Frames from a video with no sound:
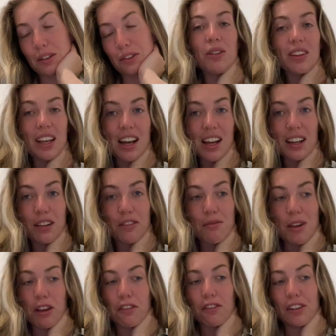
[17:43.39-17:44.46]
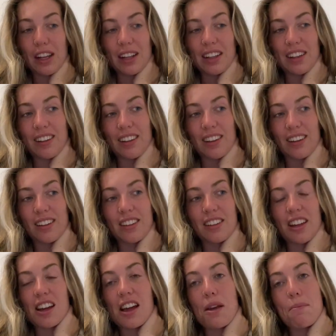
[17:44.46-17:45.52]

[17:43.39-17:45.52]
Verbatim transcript: It was kind of my feelings last night,